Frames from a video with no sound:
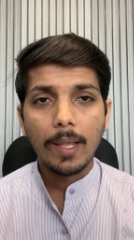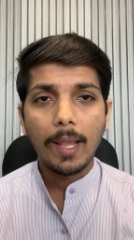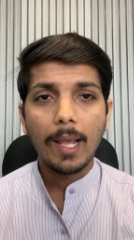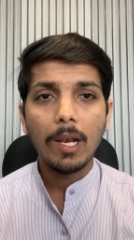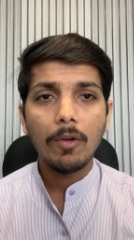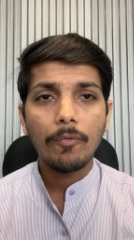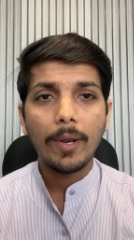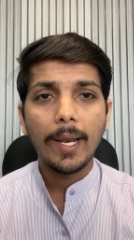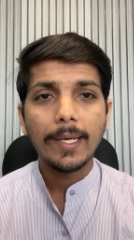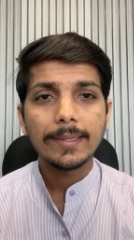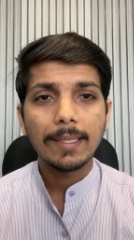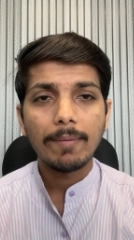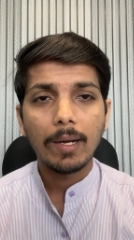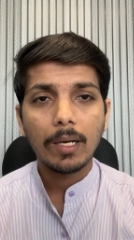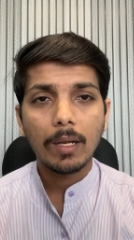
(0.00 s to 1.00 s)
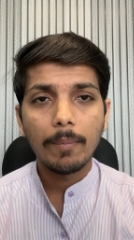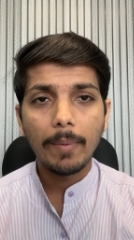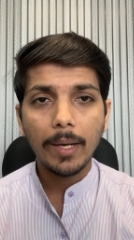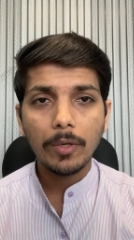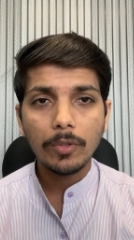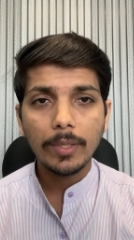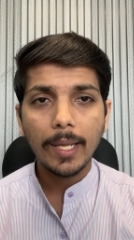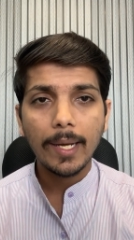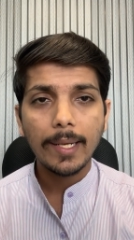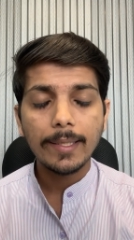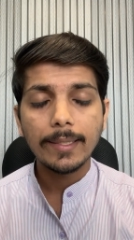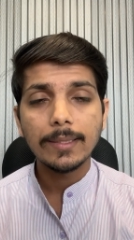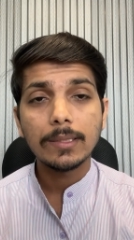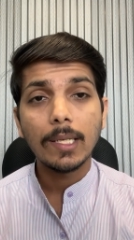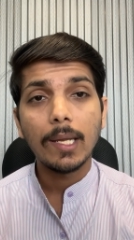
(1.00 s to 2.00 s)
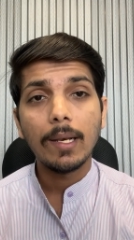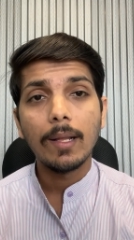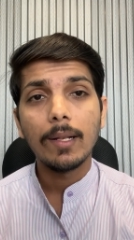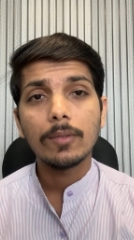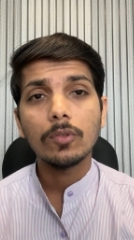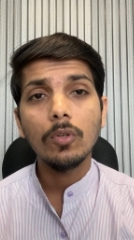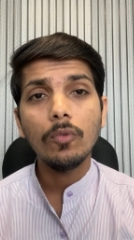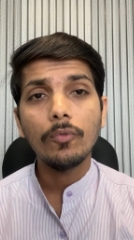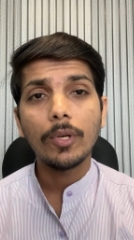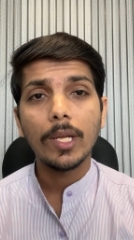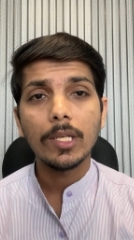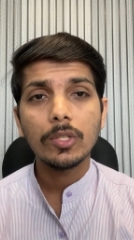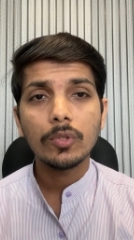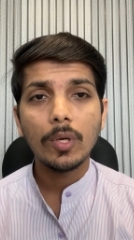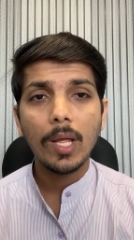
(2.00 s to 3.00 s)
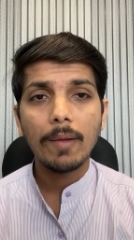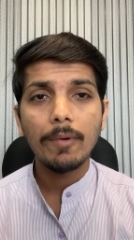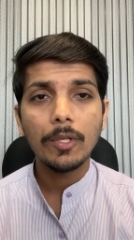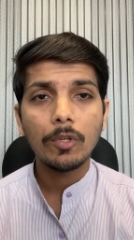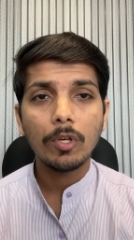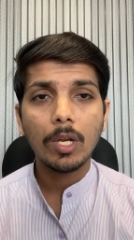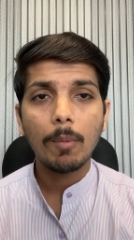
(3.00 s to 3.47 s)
Hello friends and welcome back to the TechVision channel. So friends, today we talk